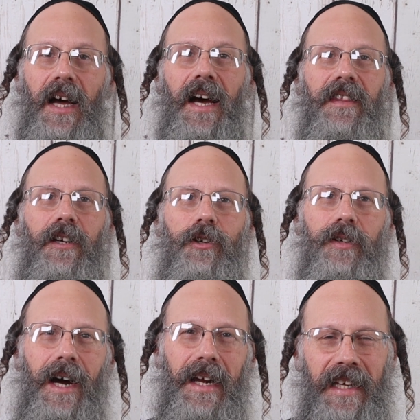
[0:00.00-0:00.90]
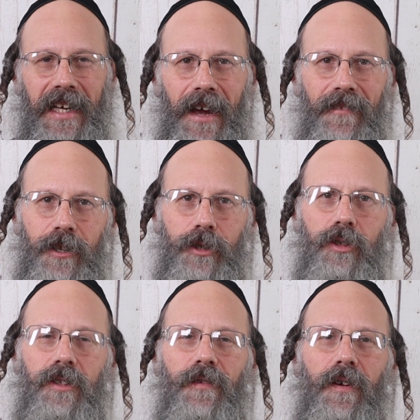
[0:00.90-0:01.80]
And the Creator gave it
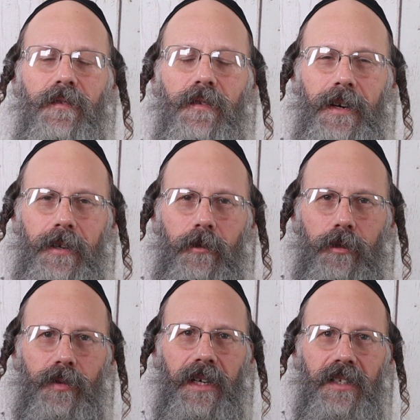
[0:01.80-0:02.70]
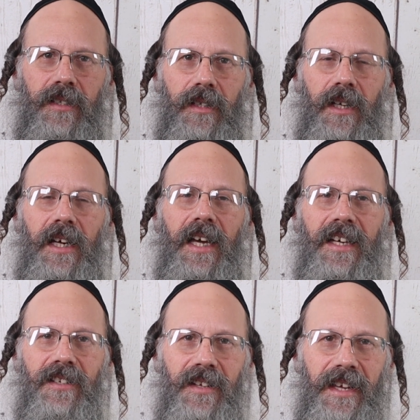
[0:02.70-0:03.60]
to us for a very good reason.
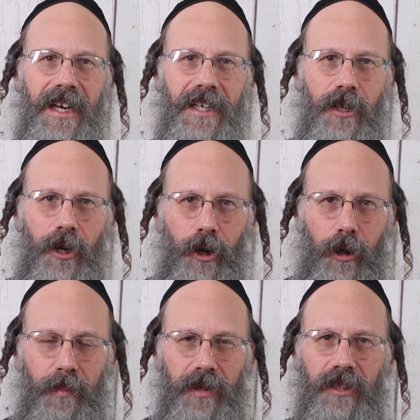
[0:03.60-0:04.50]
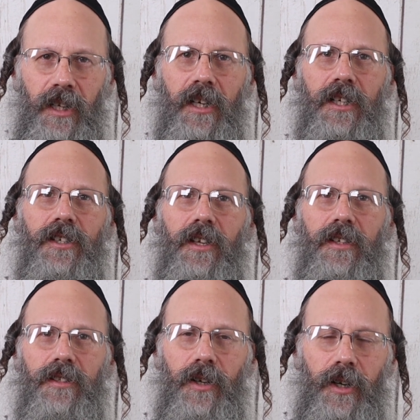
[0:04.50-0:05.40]
It's there to help us. So
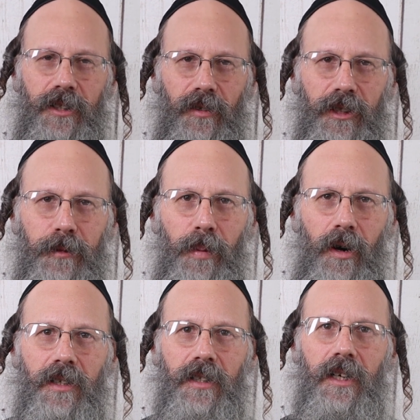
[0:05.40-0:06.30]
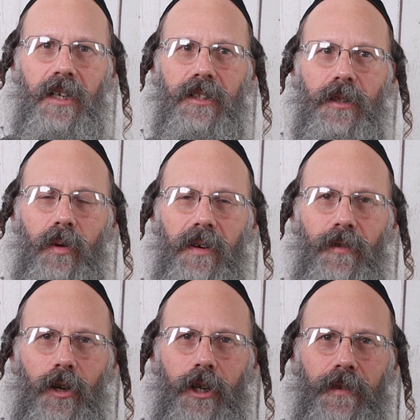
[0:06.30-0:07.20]
that it's a response that we've
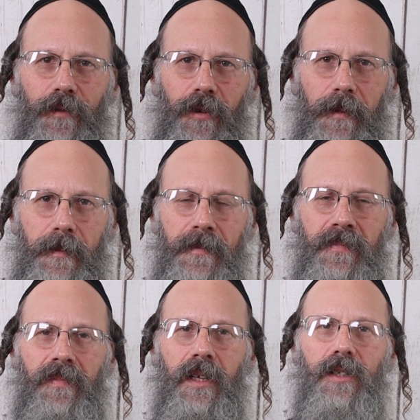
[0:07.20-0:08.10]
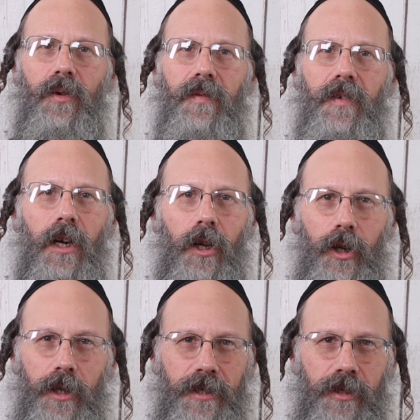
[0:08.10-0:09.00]
learned from. So we've got to
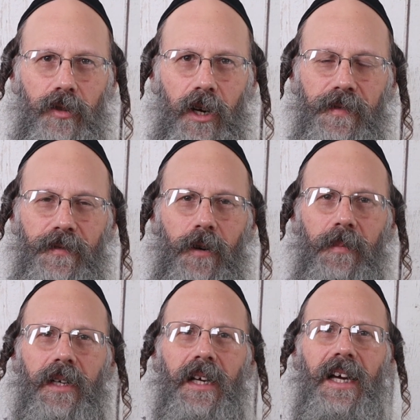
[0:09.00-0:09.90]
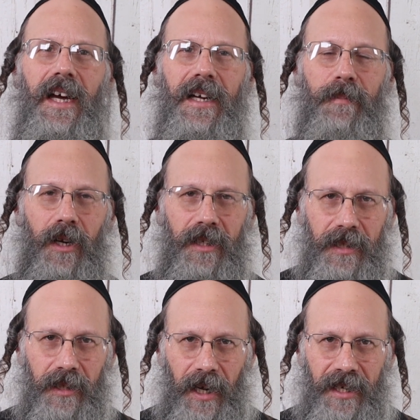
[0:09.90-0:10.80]
learn to grow from it. And by
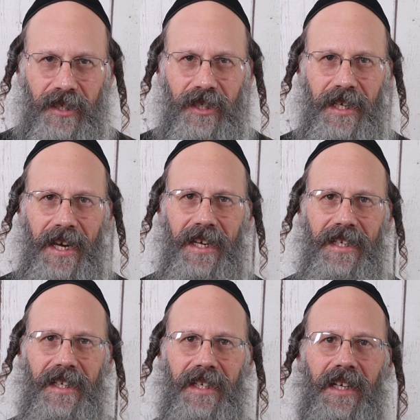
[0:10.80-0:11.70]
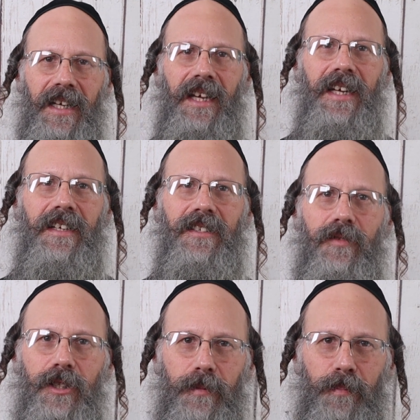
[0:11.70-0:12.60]
understanding it is a
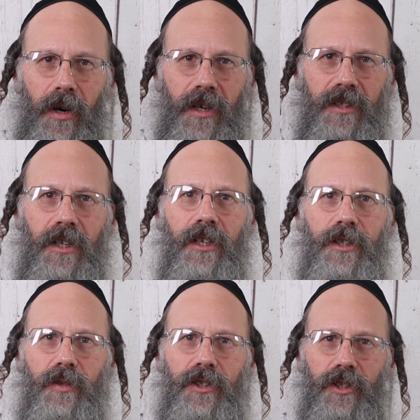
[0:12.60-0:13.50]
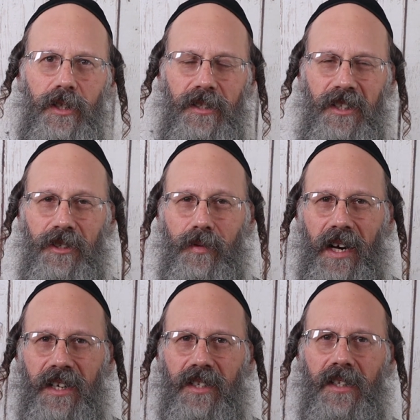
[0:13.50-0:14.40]
response to a certain
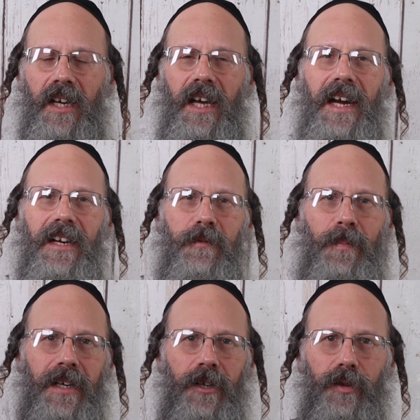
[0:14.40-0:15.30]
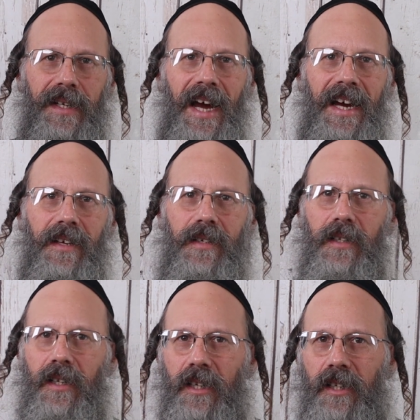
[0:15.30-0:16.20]
situation and it's been created.
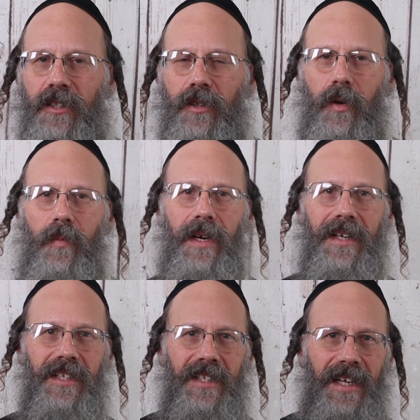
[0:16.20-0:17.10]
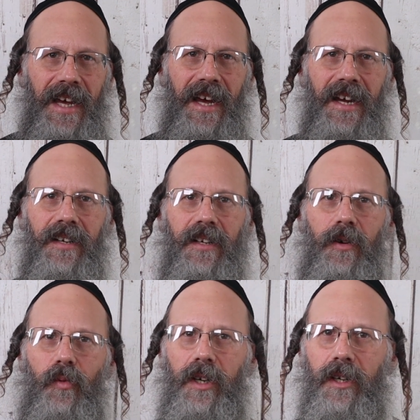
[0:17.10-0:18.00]
So when we understand
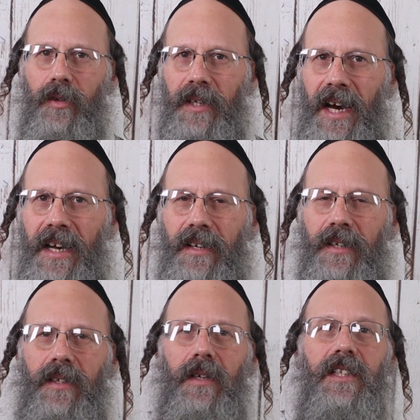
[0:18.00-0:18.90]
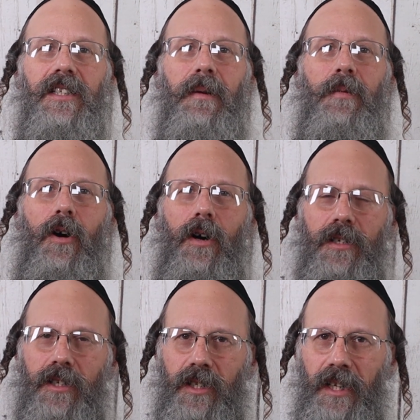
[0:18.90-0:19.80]
we created it
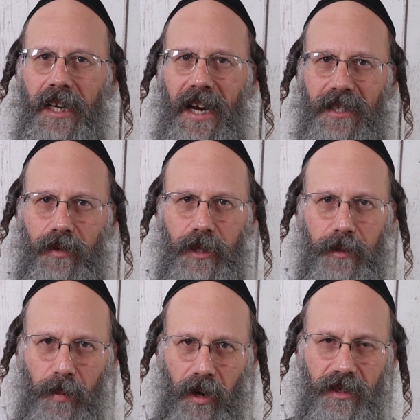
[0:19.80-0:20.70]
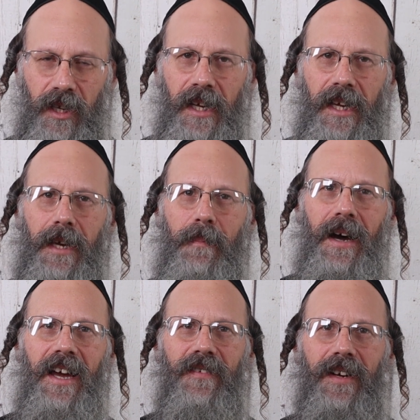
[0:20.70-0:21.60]
subconsciously as a response, it
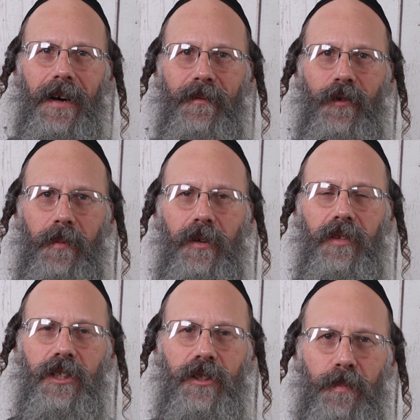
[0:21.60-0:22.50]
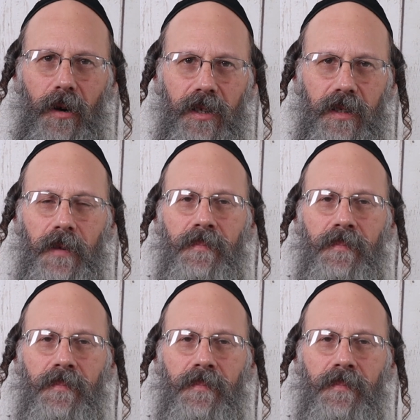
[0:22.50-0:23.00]
may have come from a response